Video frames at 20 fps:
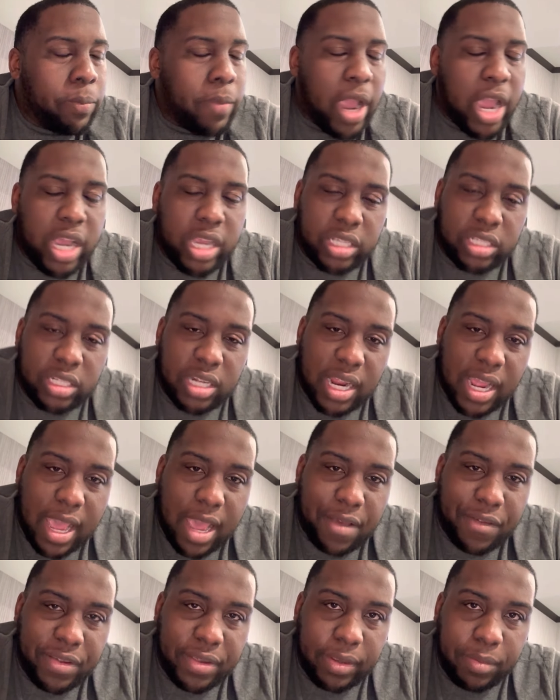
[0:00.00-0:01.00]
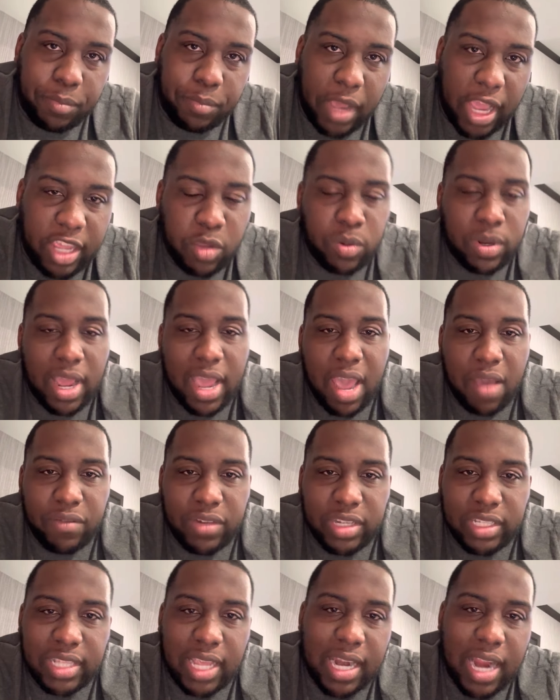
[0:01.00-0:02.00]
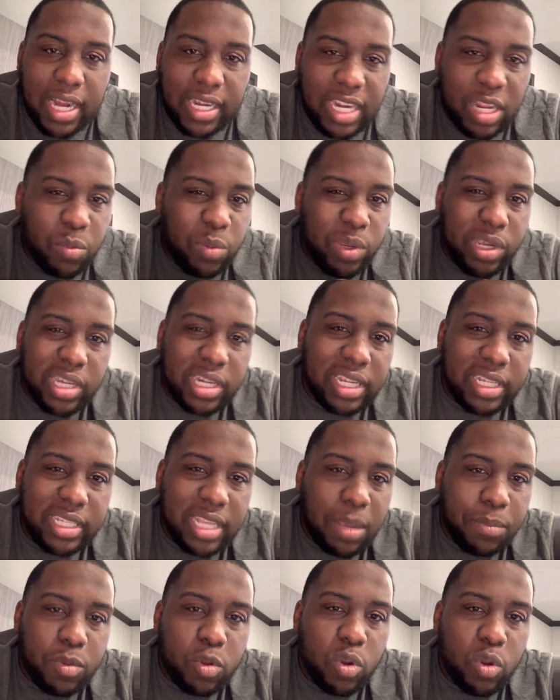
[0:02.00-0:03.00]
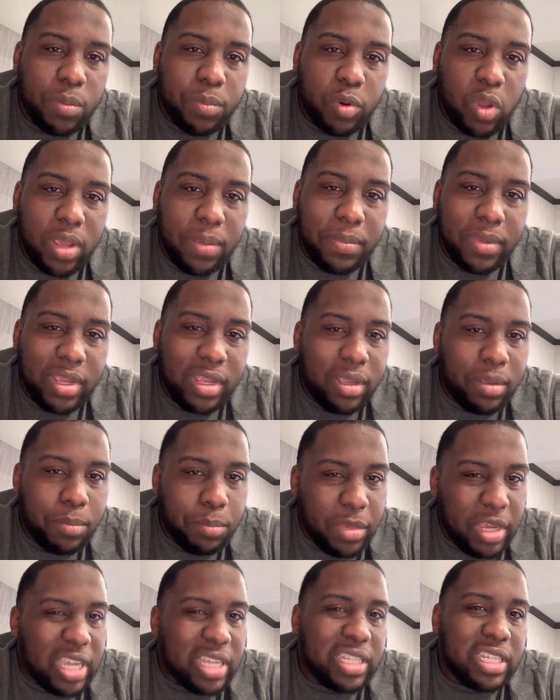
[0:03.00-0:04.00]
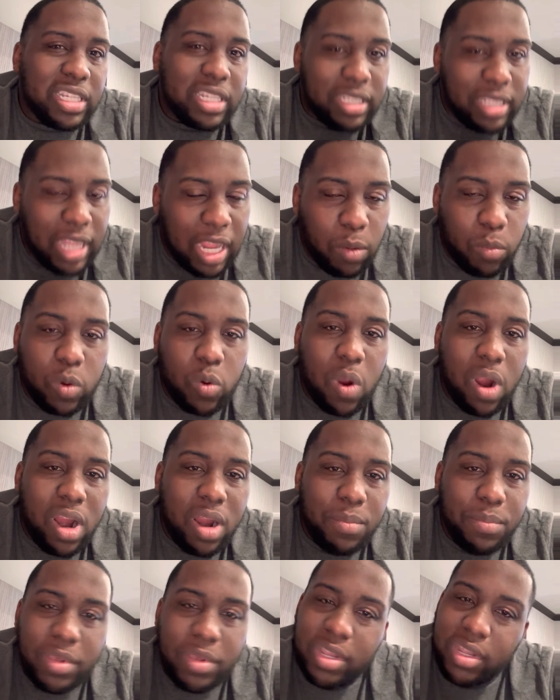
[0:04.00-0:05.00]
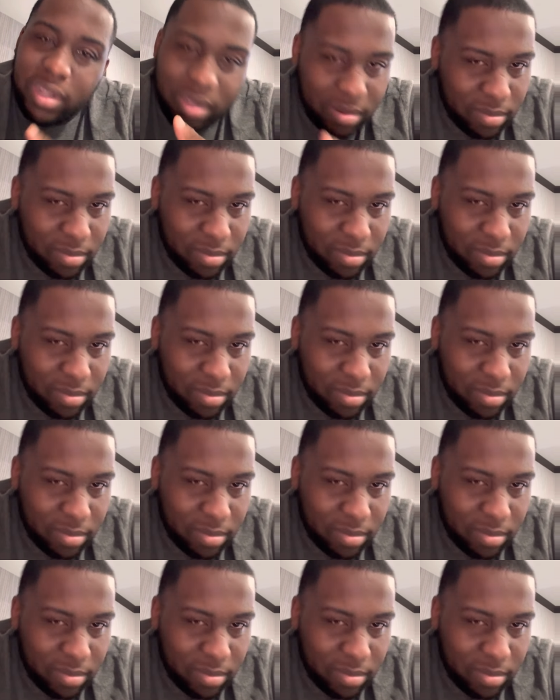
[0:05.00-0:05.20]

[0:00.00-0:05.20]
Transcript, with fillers: by us not having, by you not having a state ID, we can accept your employment because it's a state requirement.